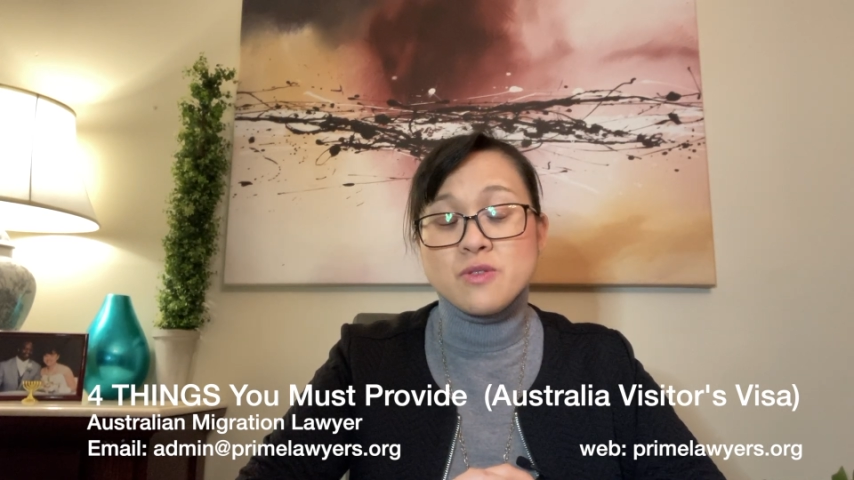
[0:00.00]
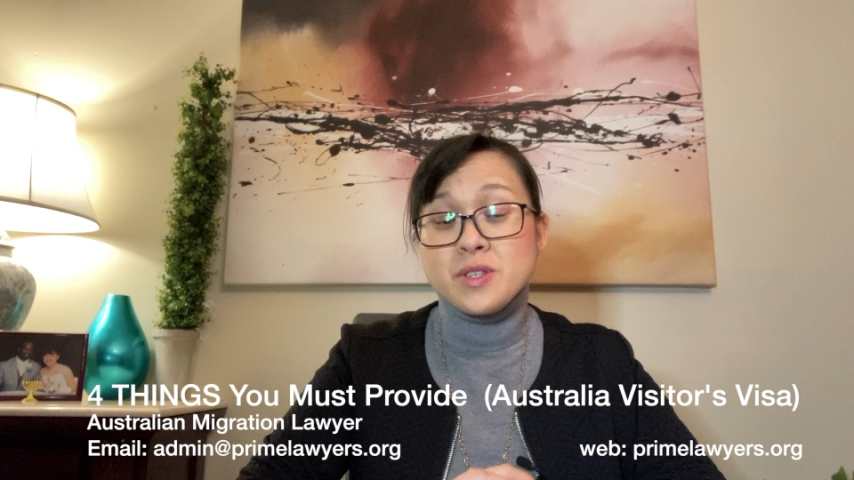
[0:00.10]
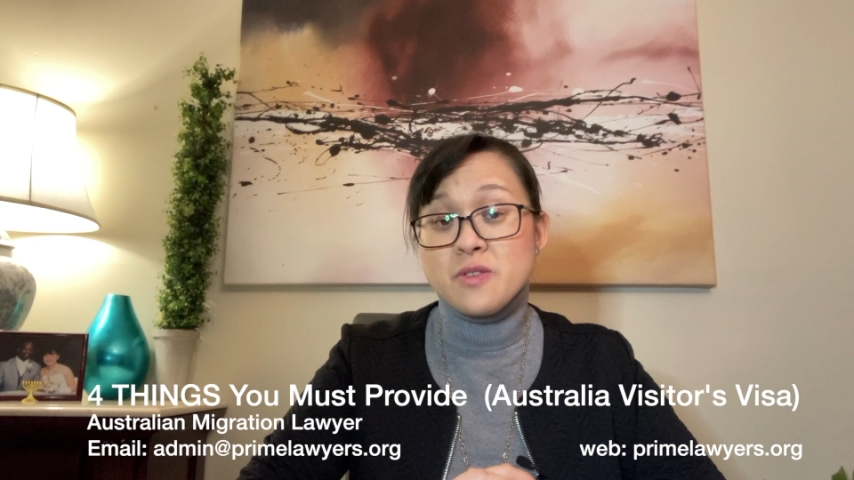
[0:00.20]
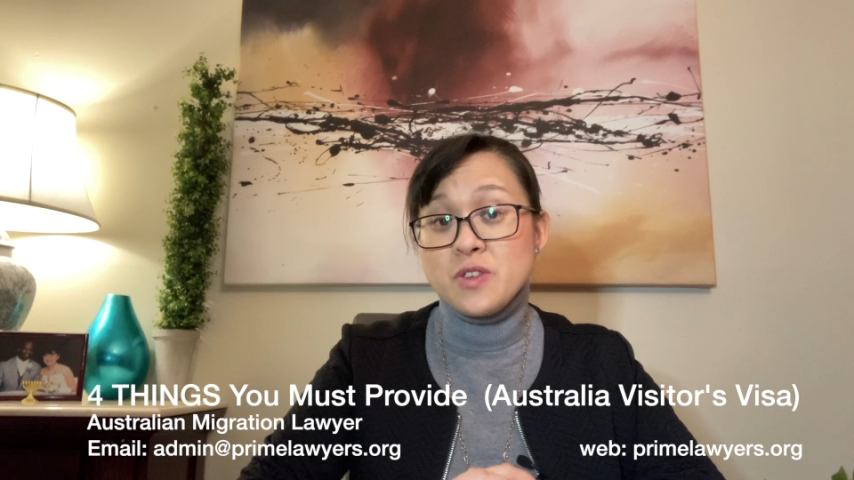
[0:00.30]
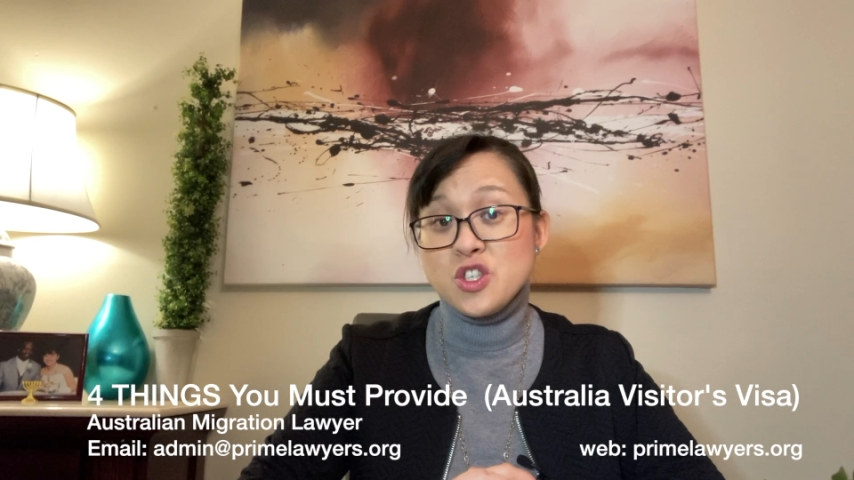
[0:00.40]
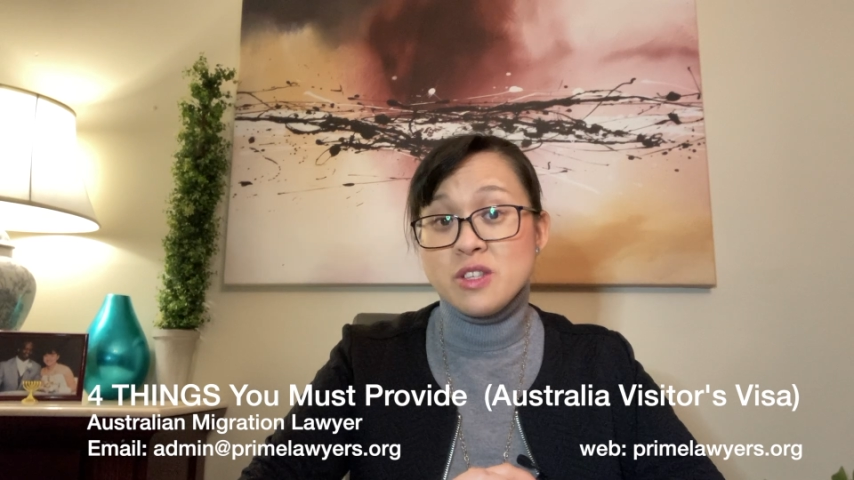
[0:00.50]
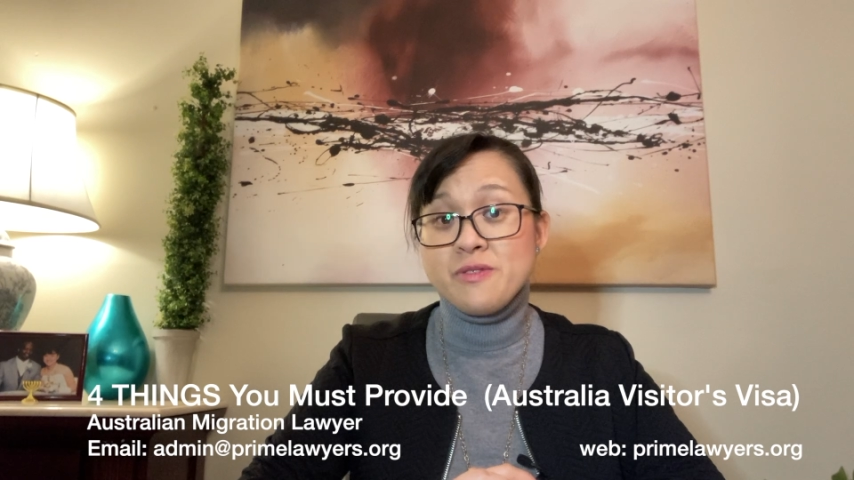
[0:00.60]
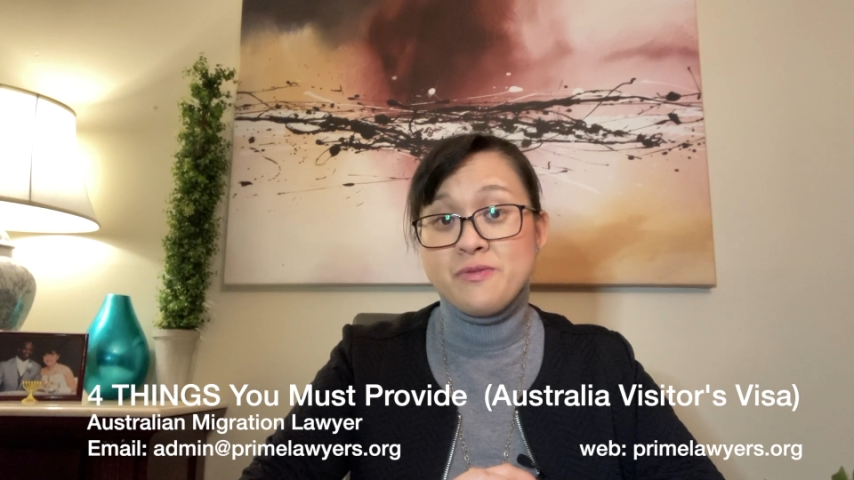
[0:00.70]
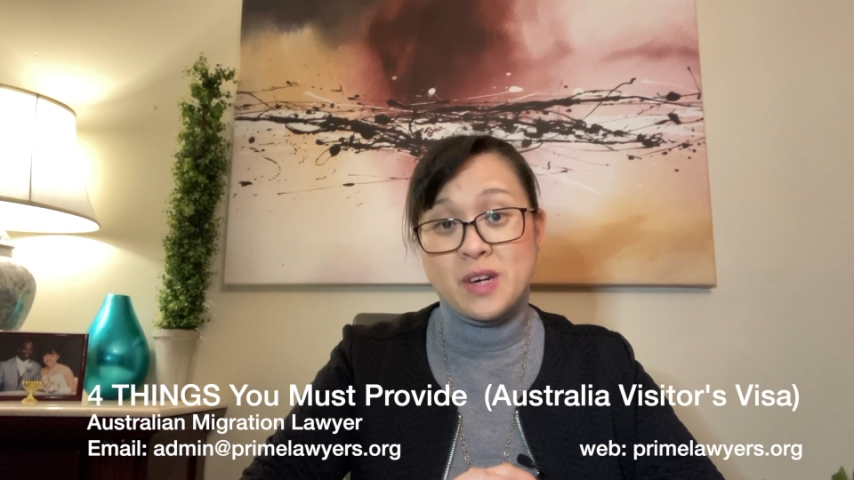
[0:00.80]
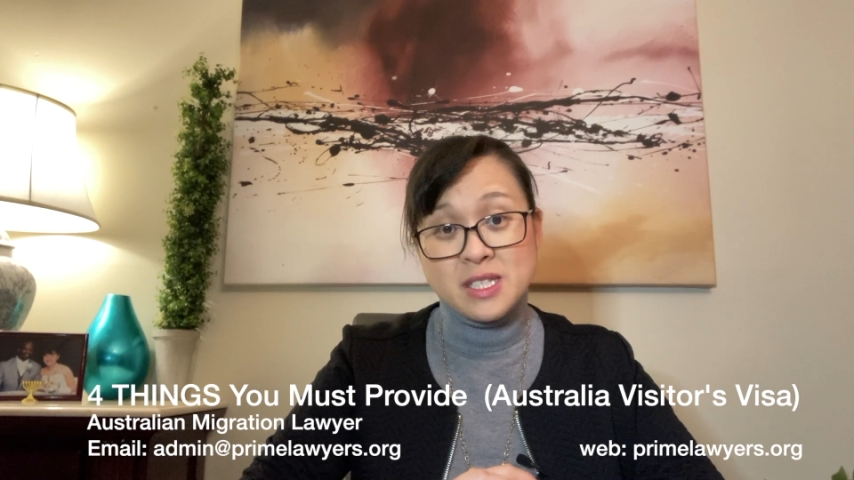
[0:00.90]
sufficient
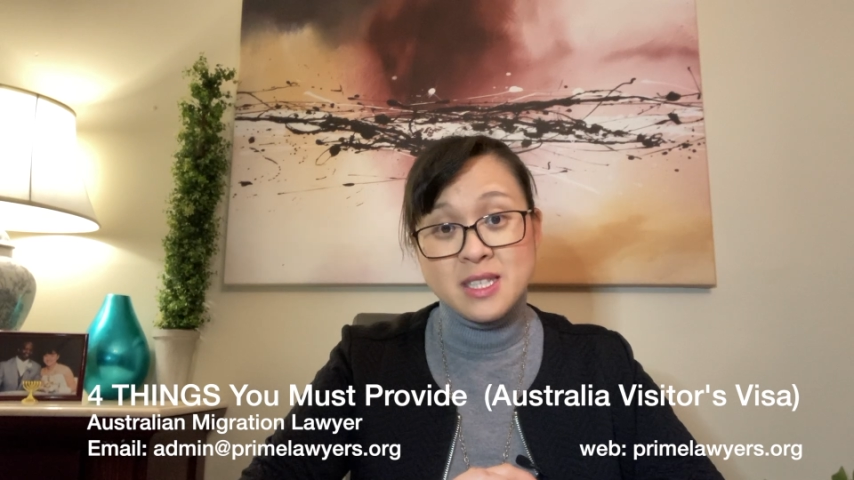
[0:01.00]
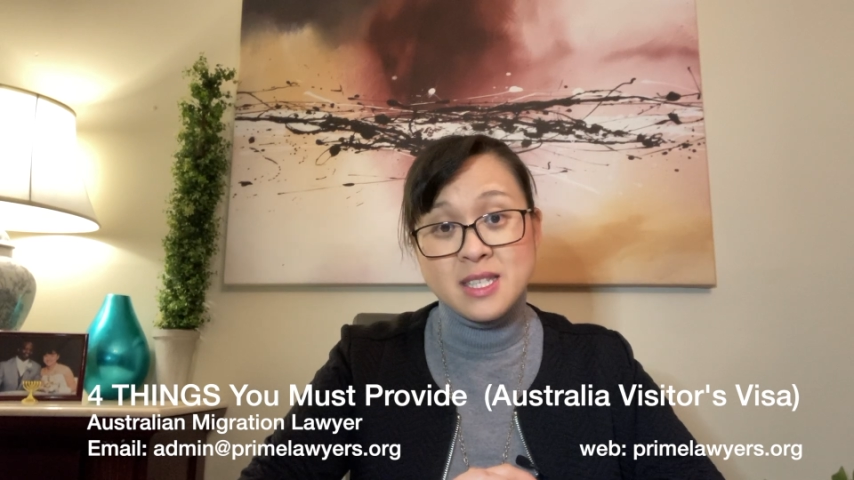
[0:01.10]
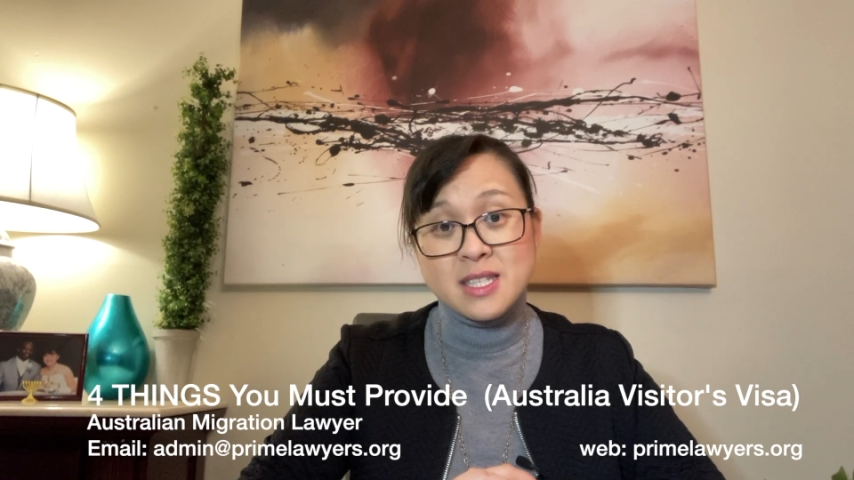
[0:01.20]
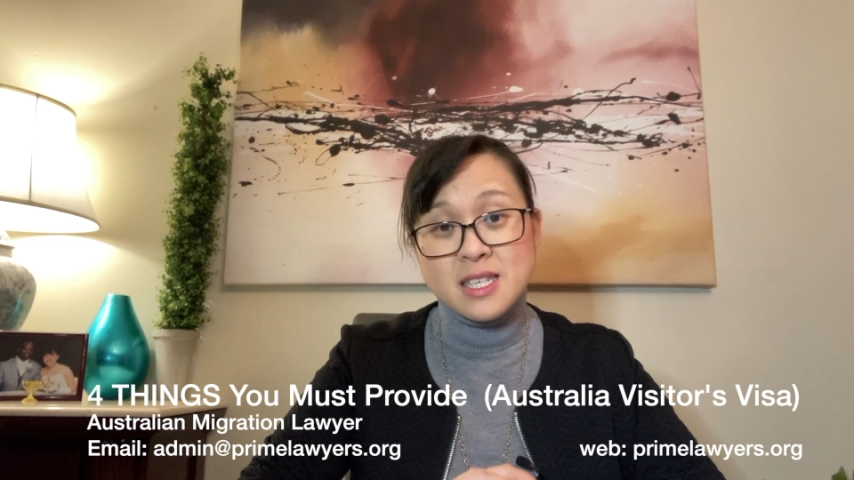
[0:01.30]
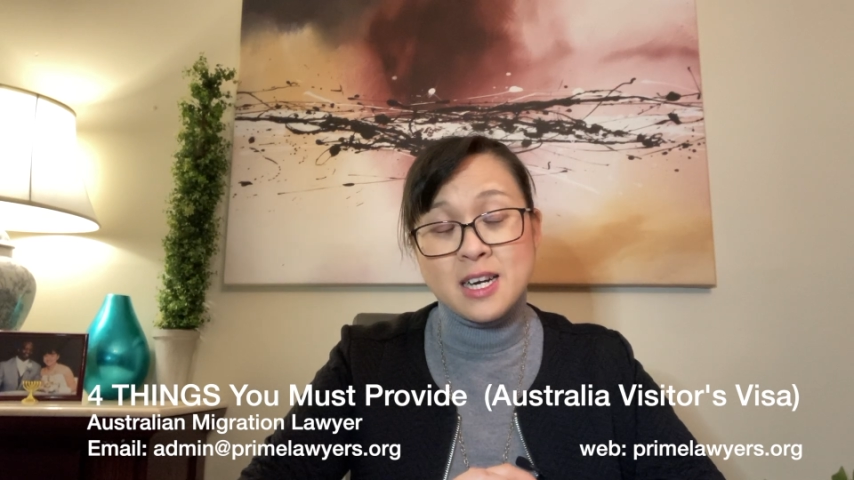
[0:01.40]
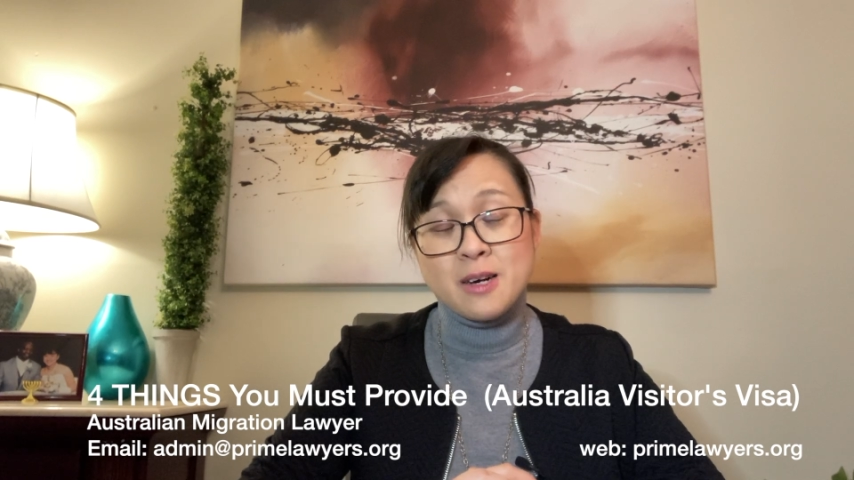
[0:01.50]
funds.